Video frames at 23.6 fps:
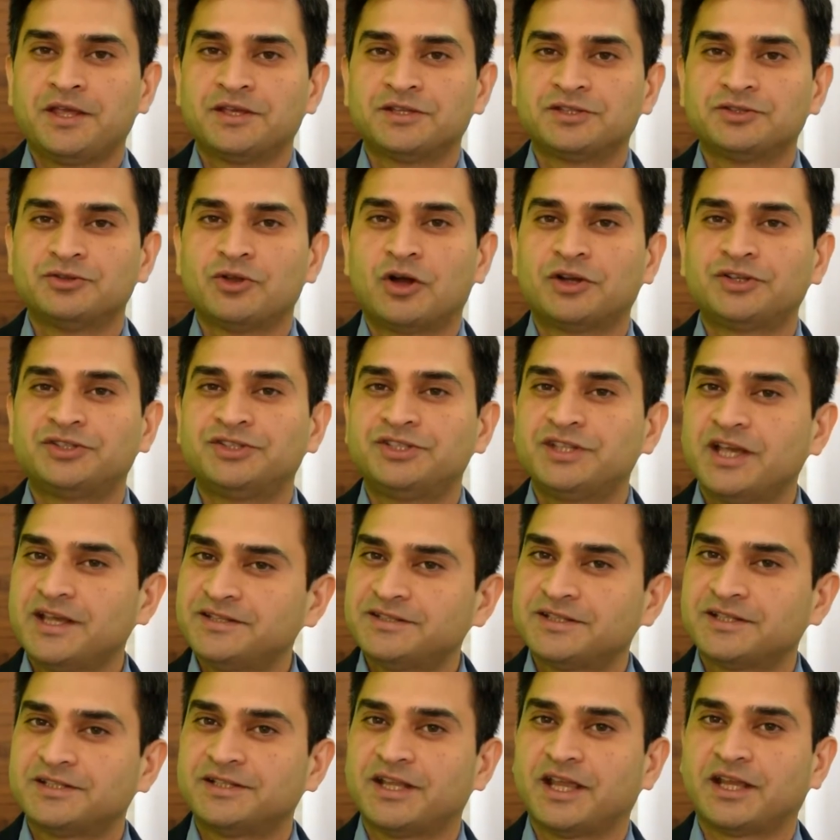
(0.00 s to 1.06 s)
is not
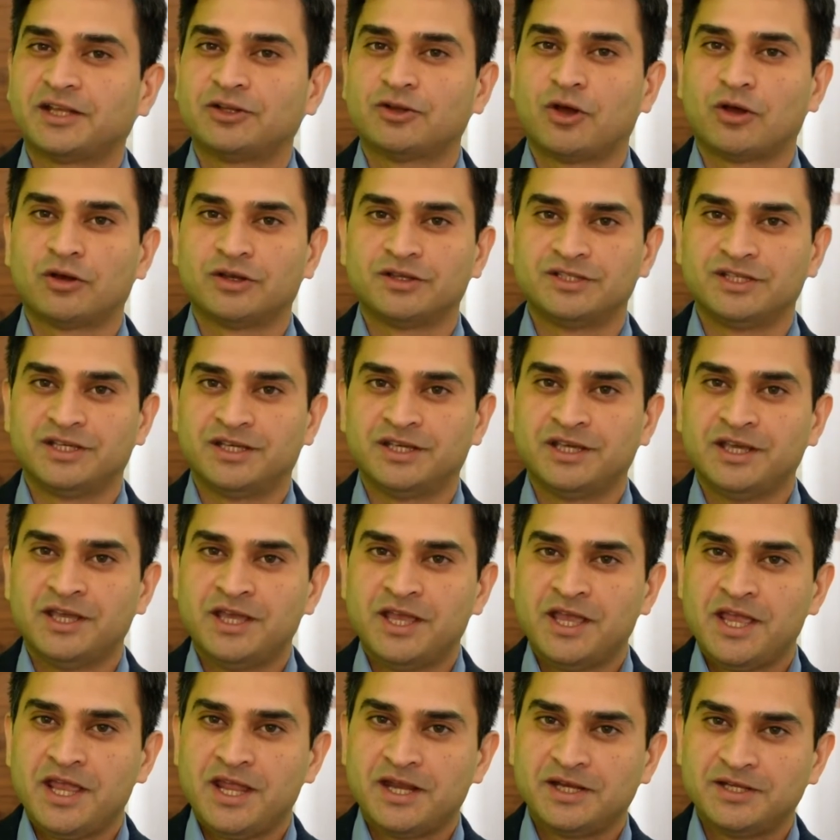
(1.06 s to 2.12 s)
just a technology.
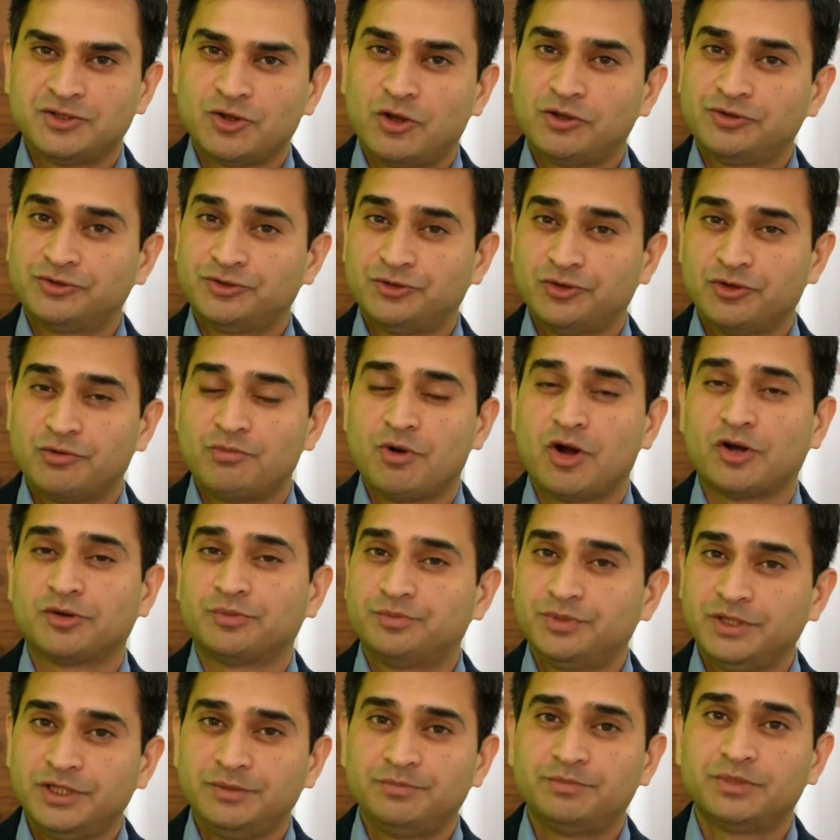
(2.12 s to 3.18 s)
It is also about
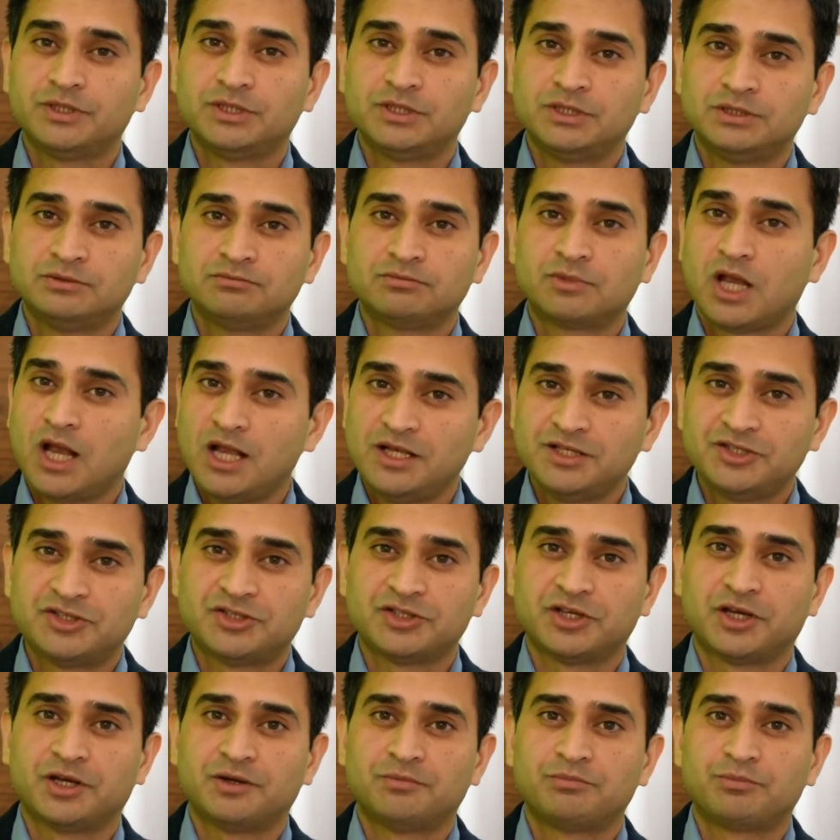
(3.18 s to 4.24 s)
people,
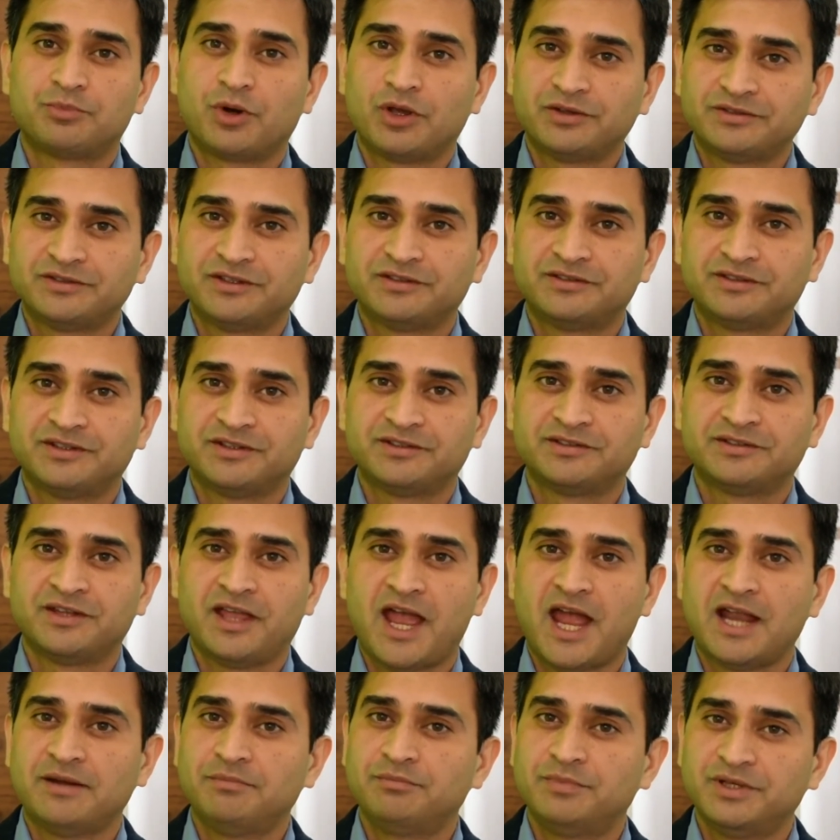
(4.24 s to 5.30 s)
culture, processes,
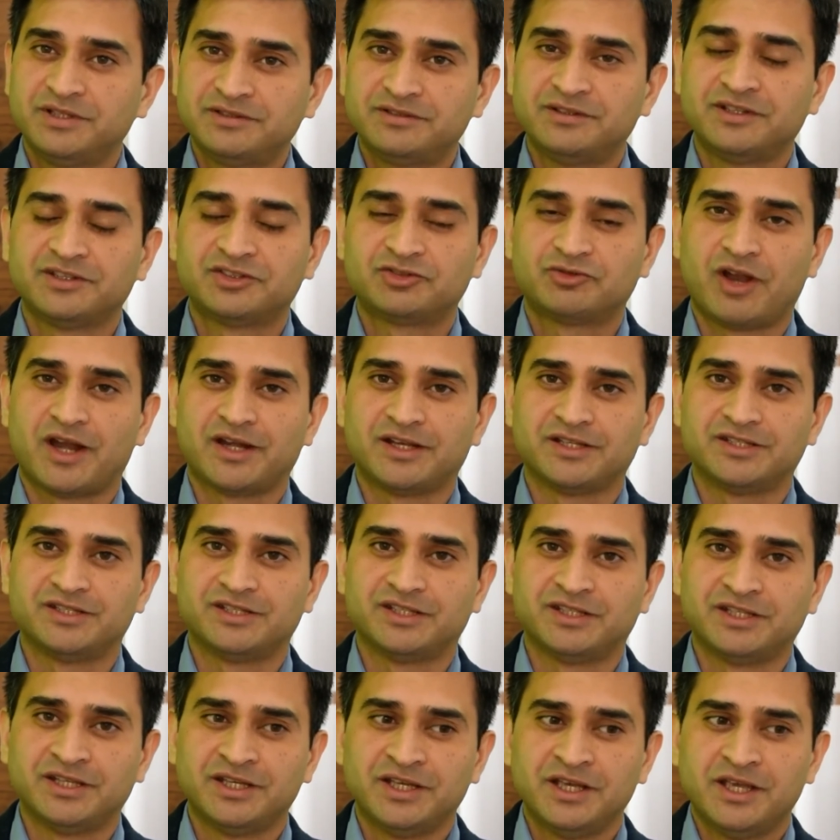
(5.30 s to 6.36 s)
and business strategy.
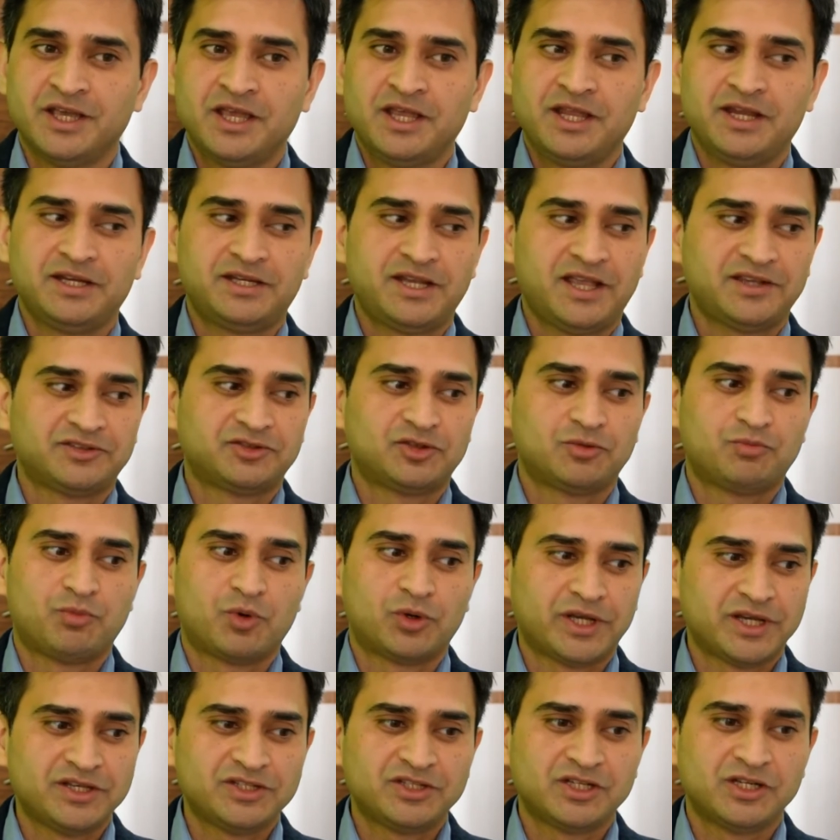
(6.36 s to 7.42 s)
It has the
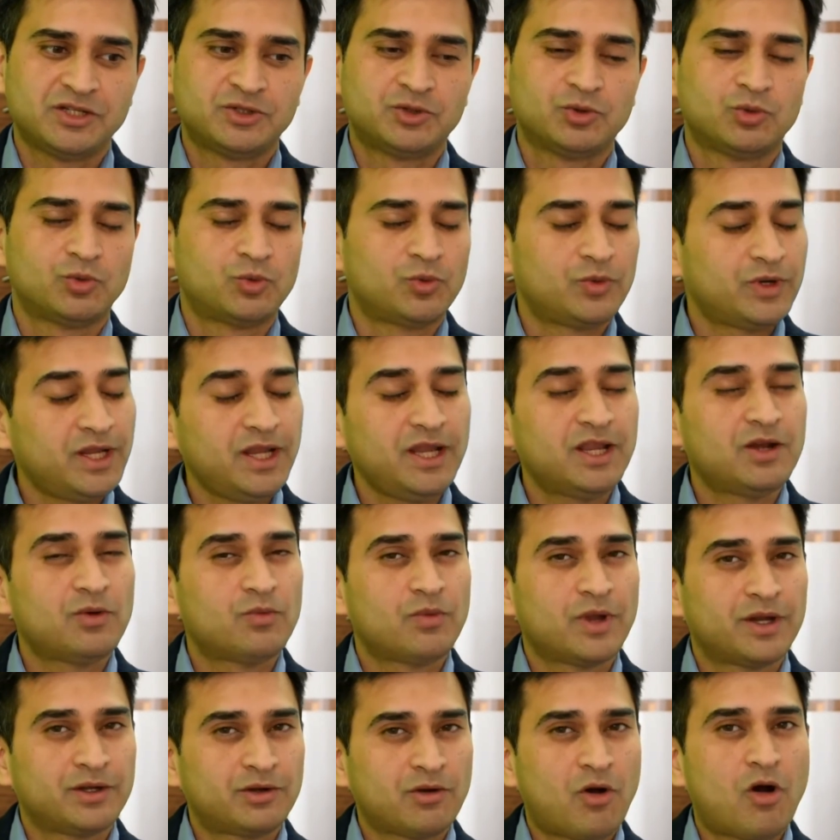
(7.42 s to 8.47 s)
potential to
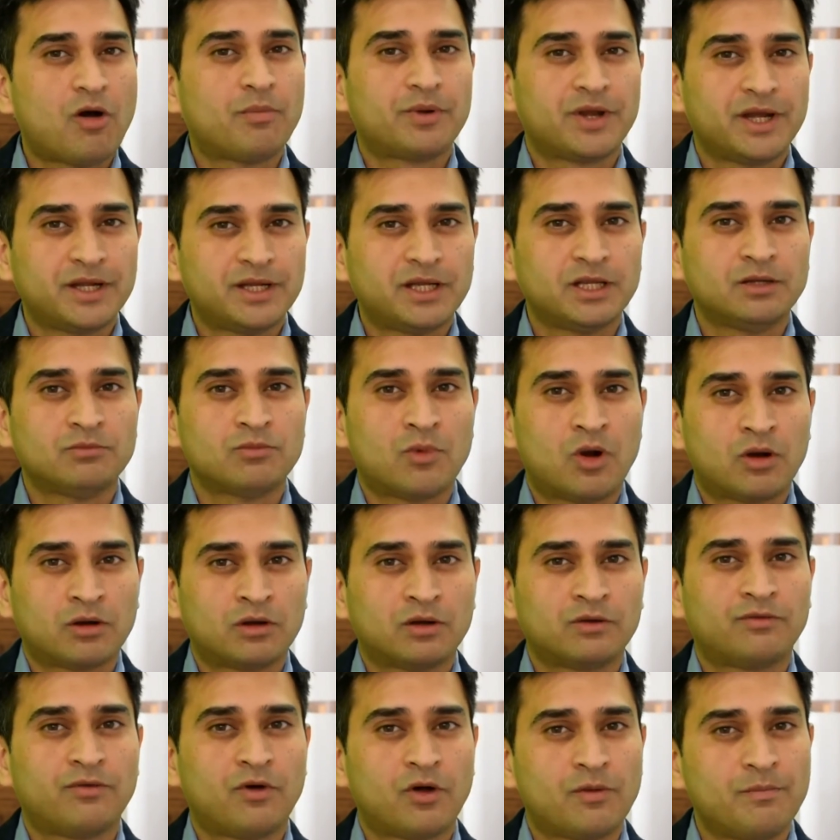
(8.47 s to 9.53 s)
reinvent operating
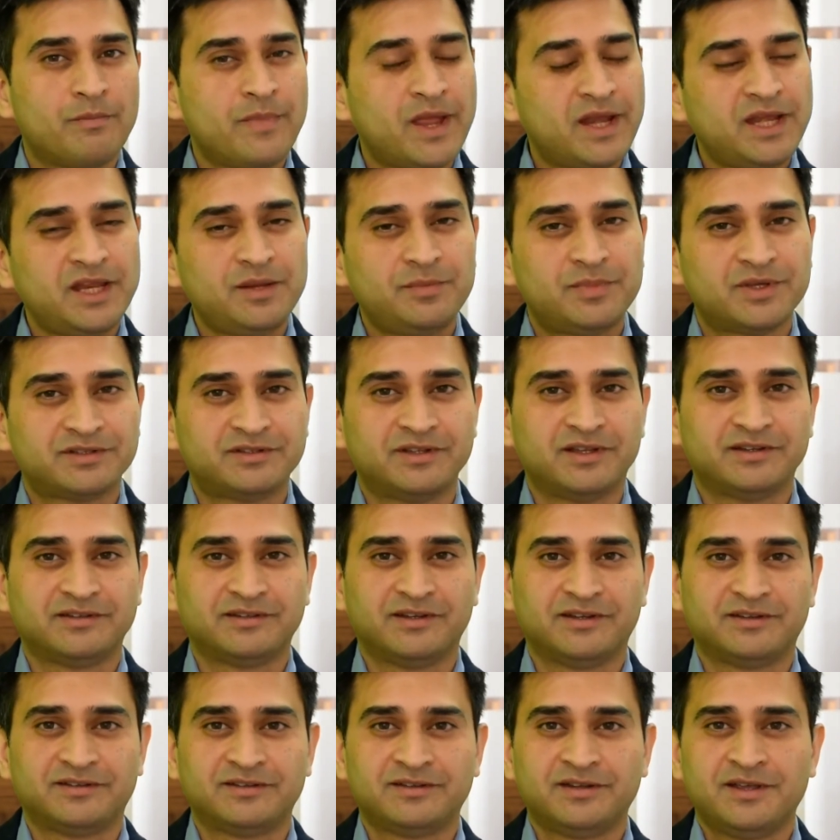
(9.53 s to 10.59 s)
model for many
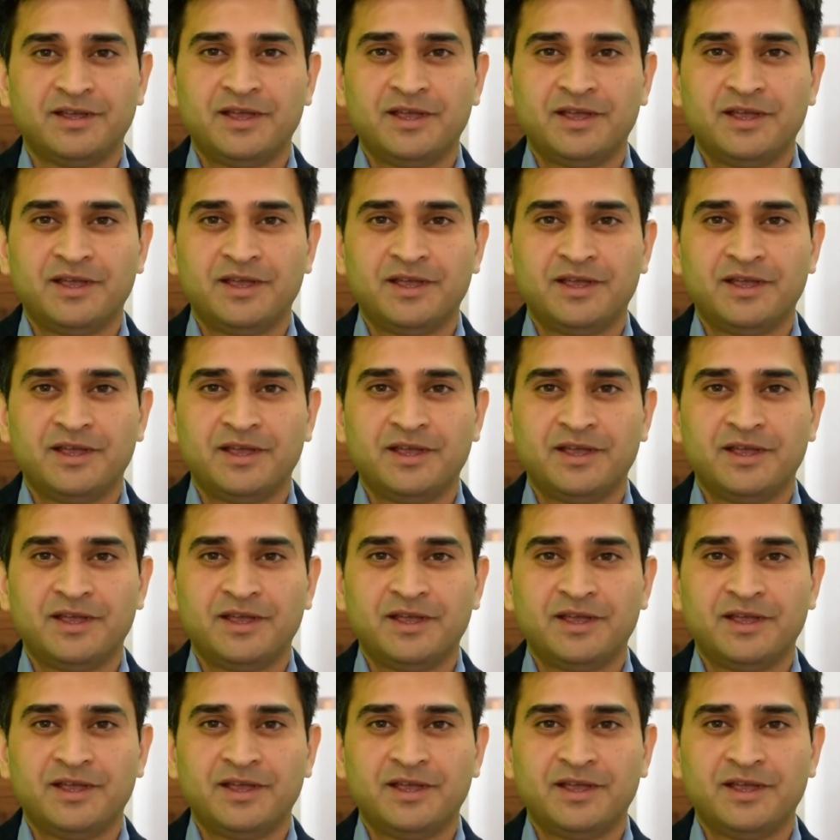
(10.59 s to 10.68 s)
businesses.